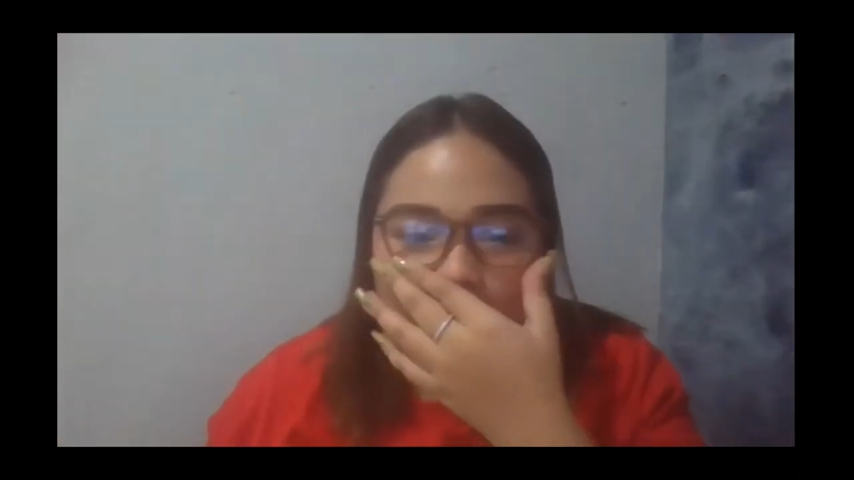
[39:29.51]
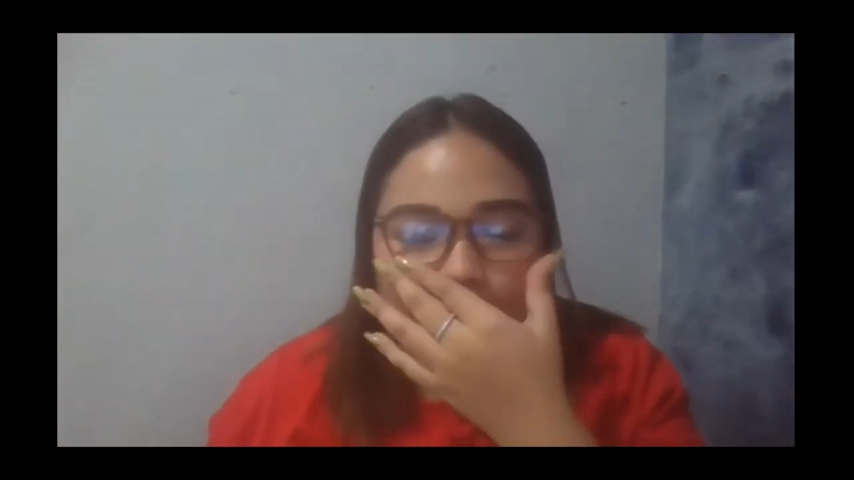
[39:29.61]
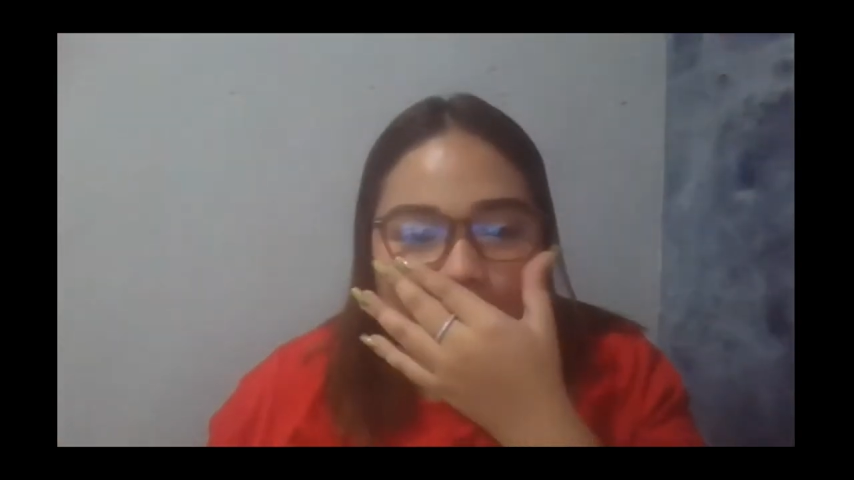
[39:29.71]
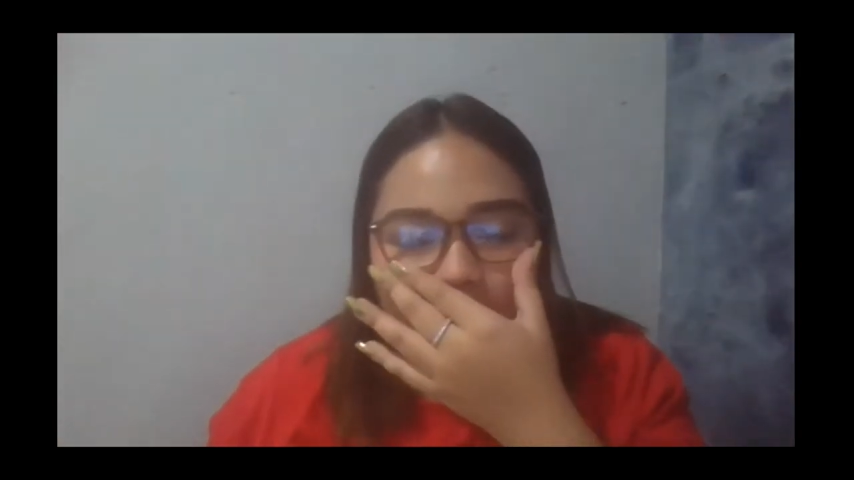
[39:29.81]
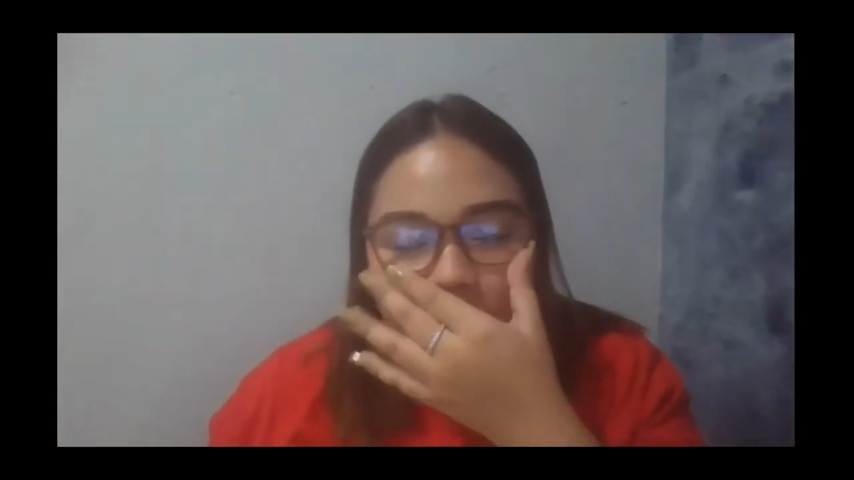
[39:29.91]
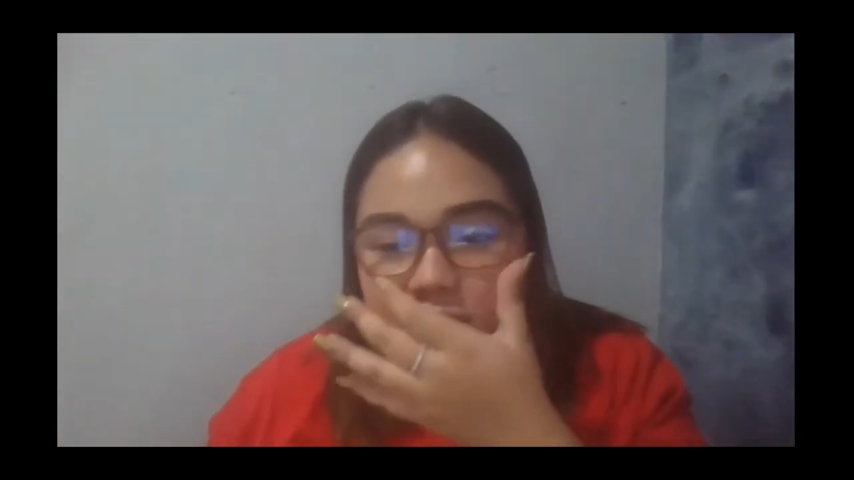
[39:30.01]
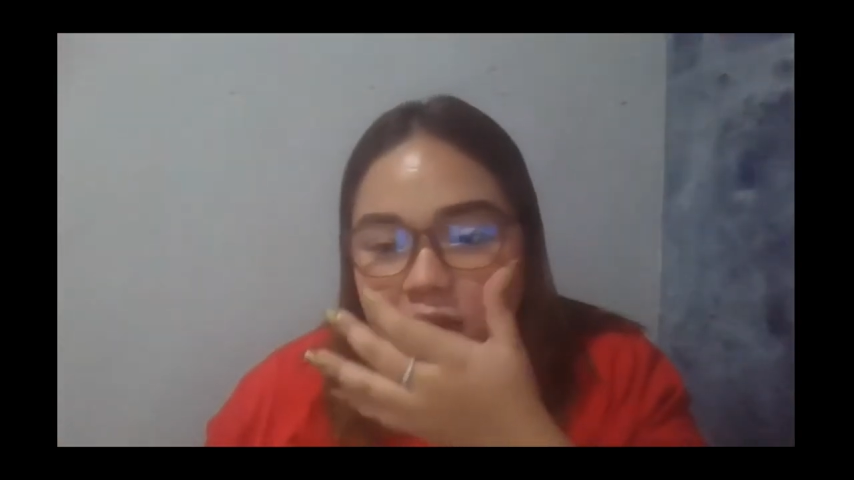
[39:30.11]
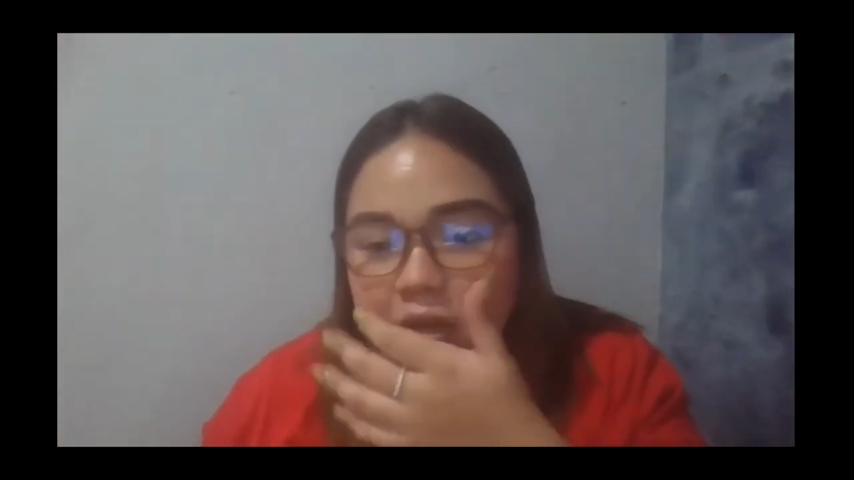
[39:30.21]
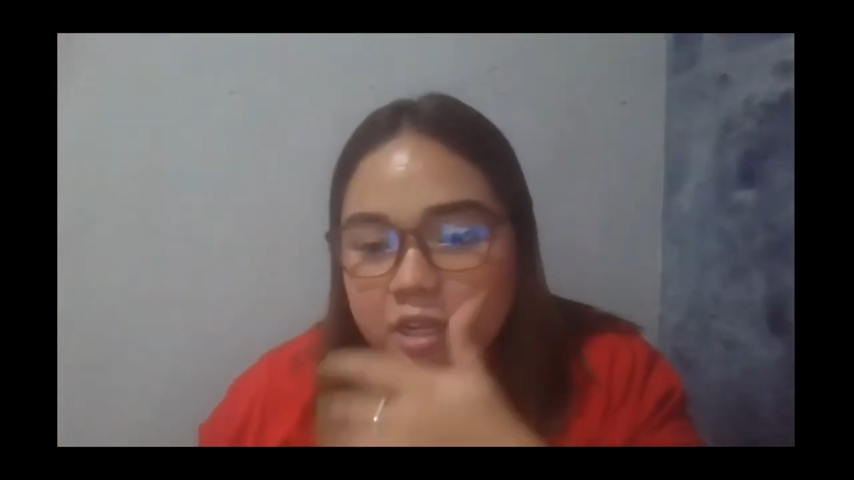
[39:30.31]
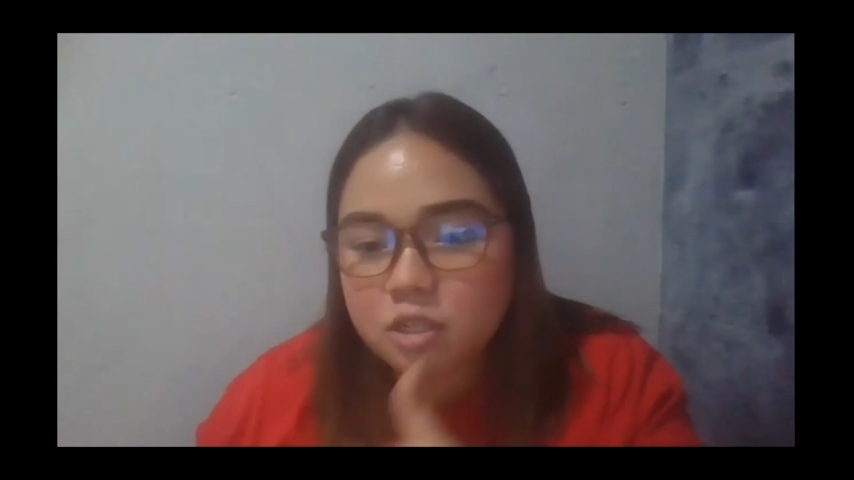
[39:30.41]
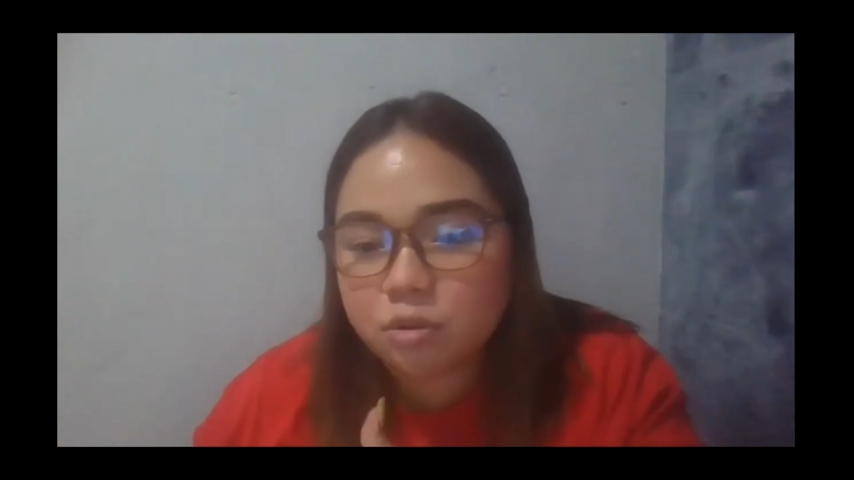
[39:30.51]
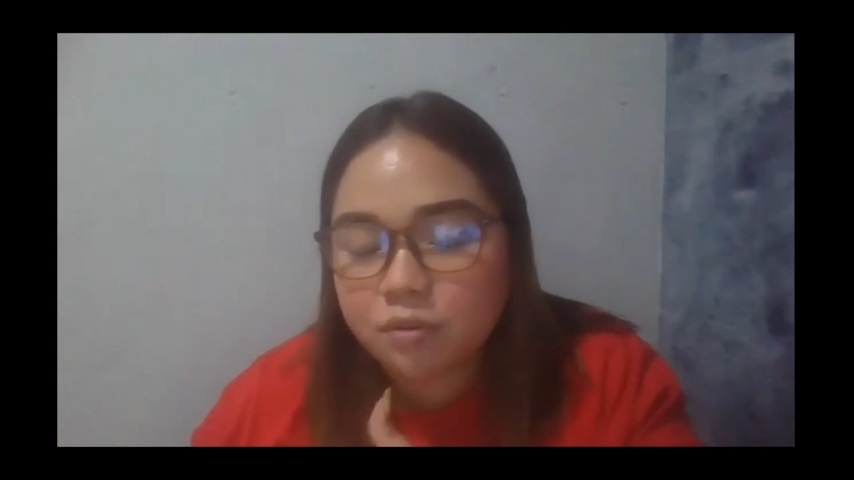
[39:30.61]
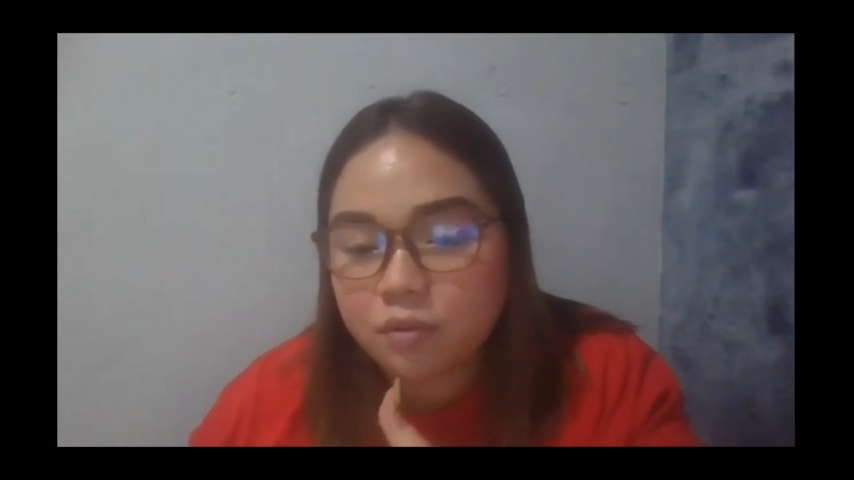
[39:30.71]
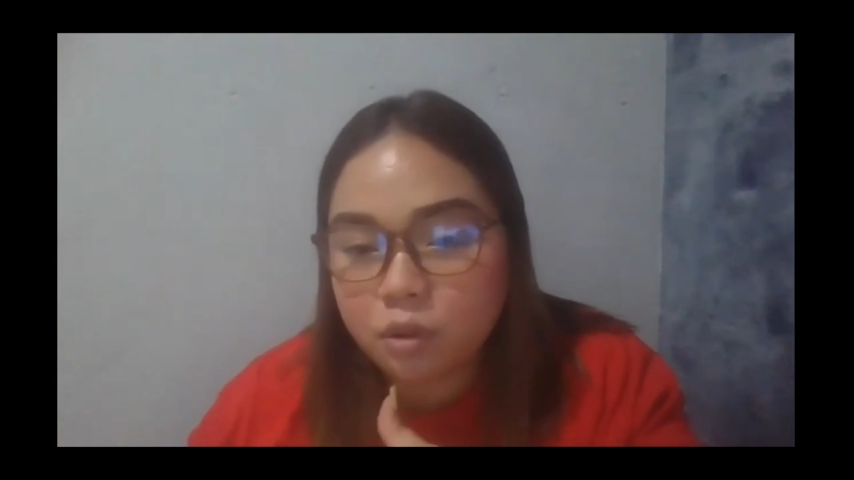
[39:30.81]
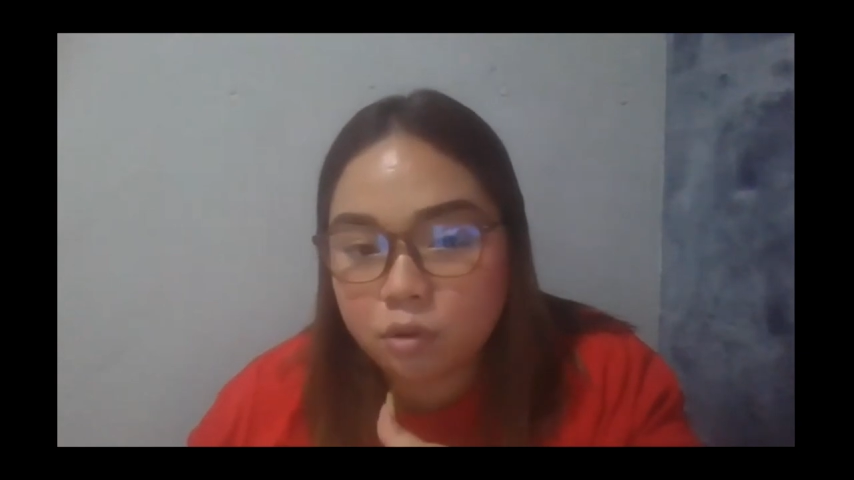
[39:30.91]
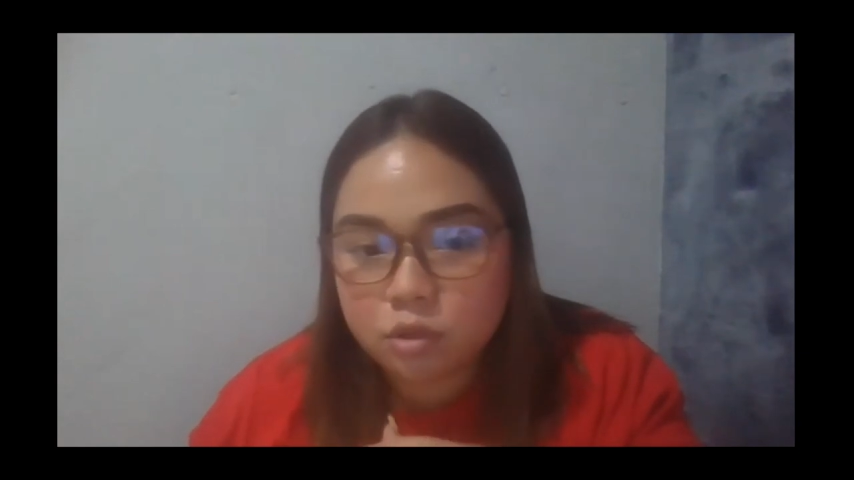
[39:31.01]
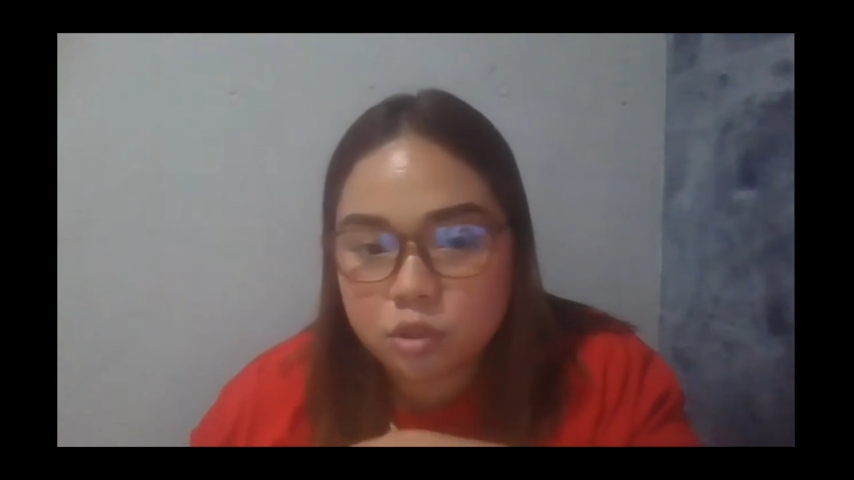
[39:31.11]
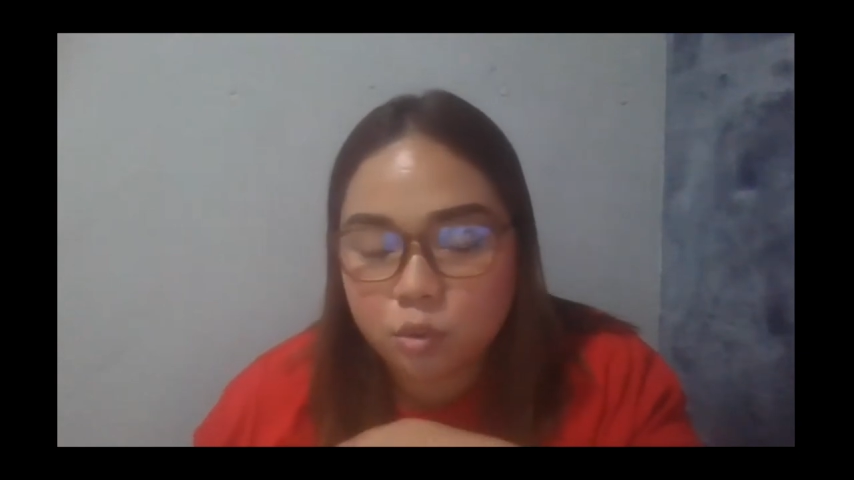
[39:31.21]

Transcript: and my visa gets refused?